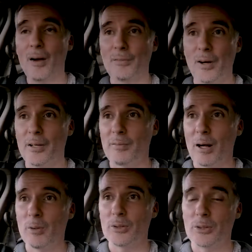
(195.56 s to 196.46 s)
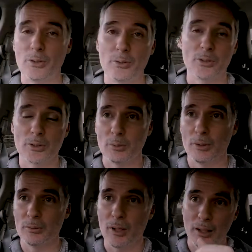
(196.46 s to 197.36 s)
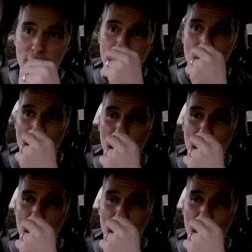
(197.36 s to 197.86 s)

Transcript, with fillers: a friend of ours who's also a, a drone